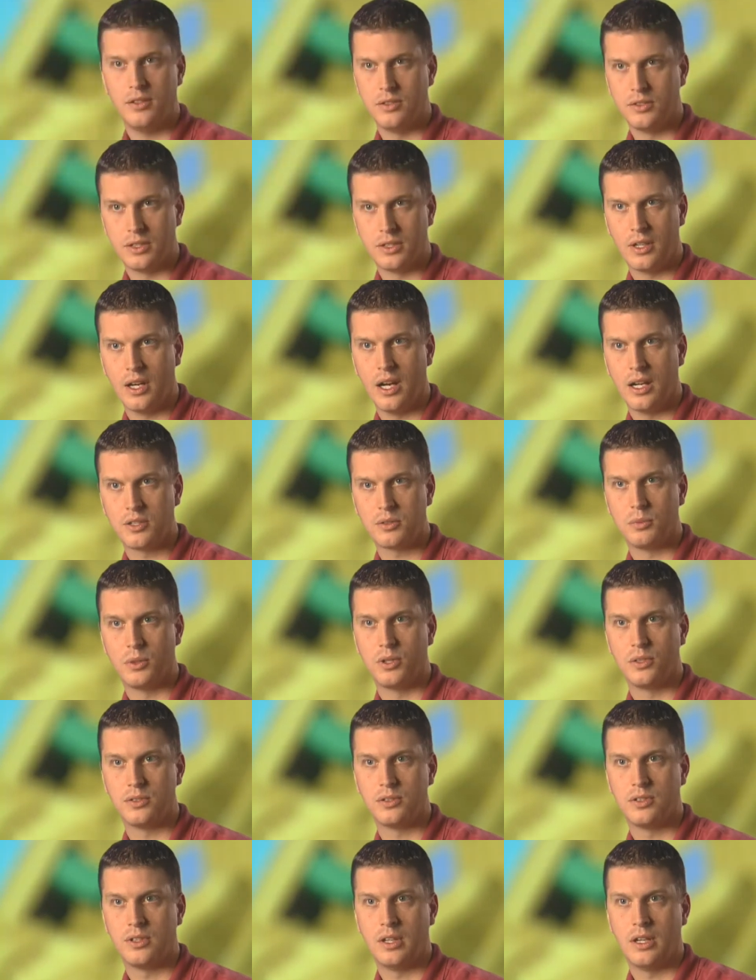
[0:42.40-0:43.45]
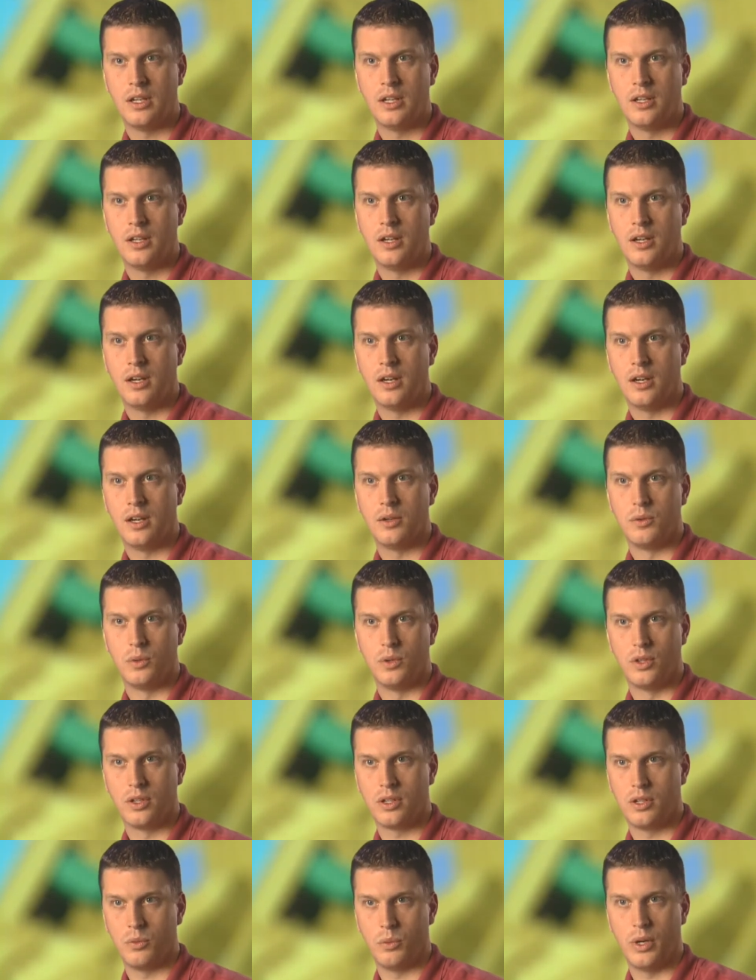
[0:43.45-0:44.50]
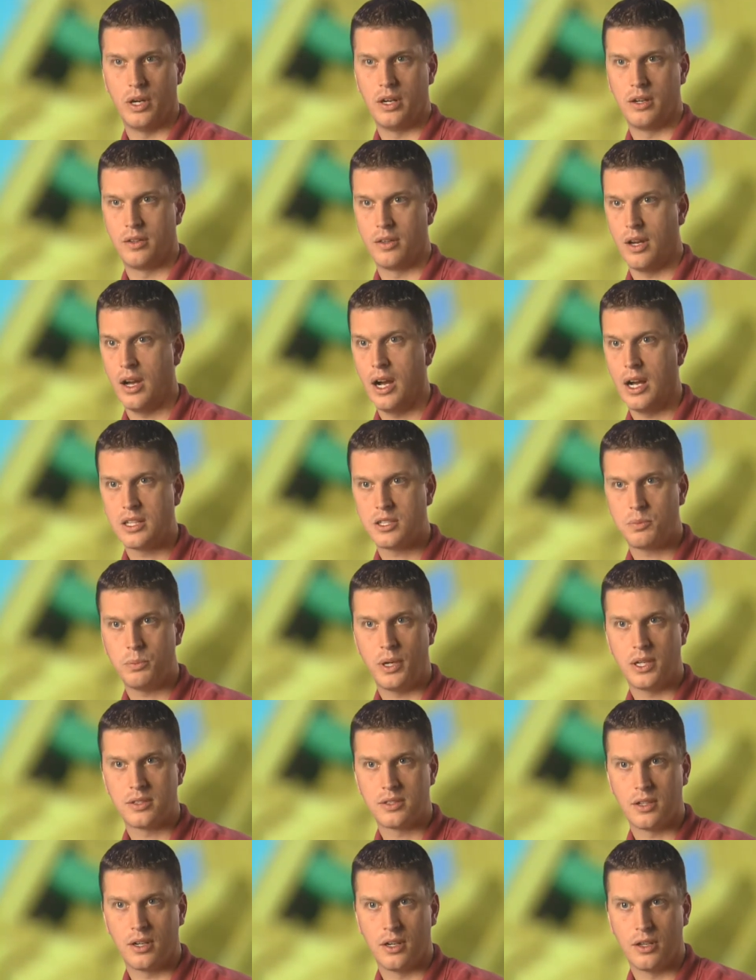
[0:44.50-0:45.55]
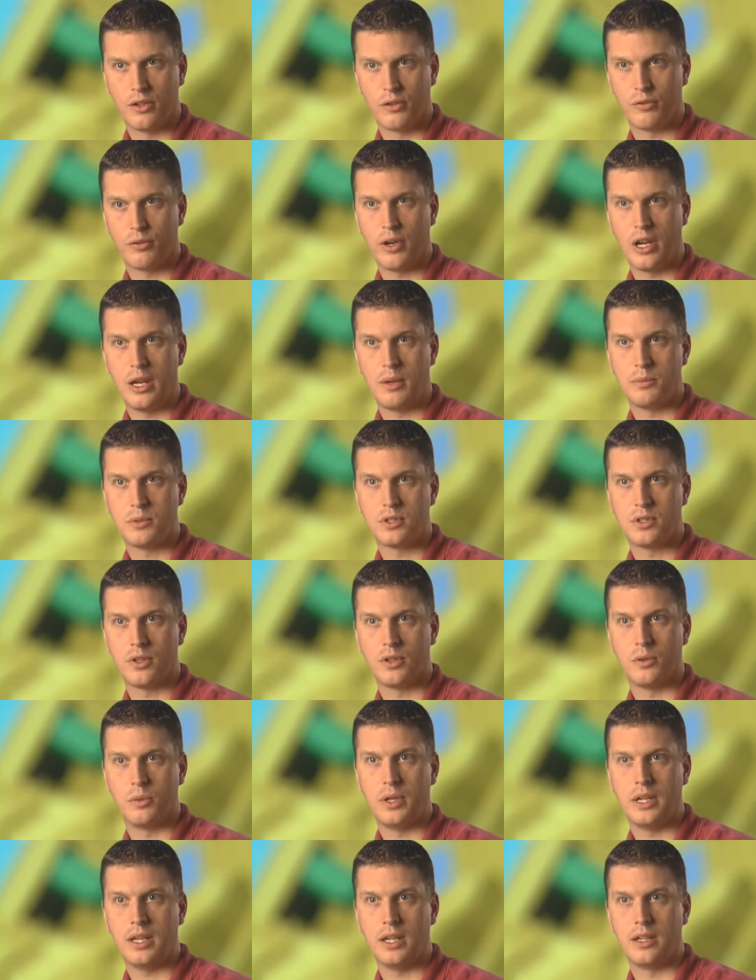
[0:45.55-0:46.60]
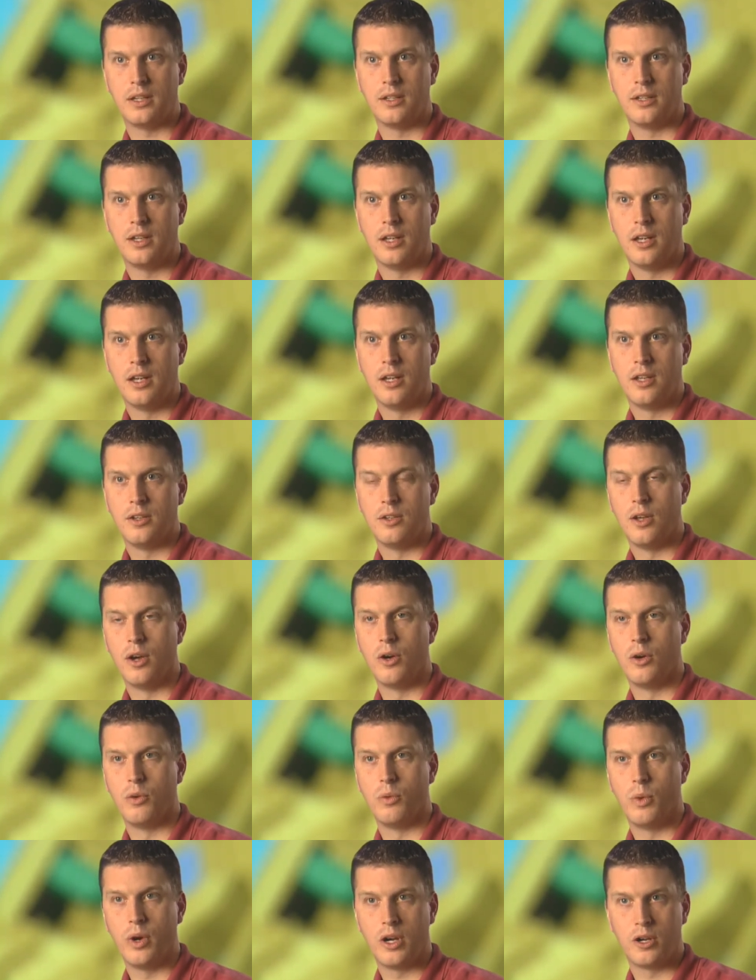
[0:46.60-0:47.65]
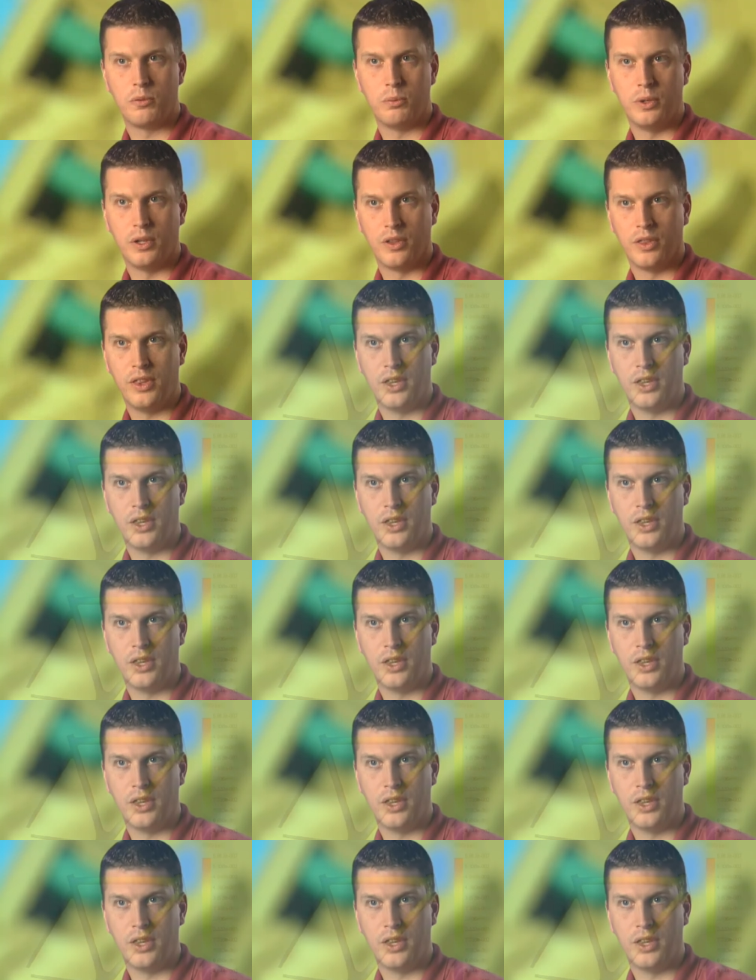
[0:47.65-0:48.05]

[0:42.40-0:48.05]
using Cosmos. We'll look at where the hot spots are on the frame so that we can know where to build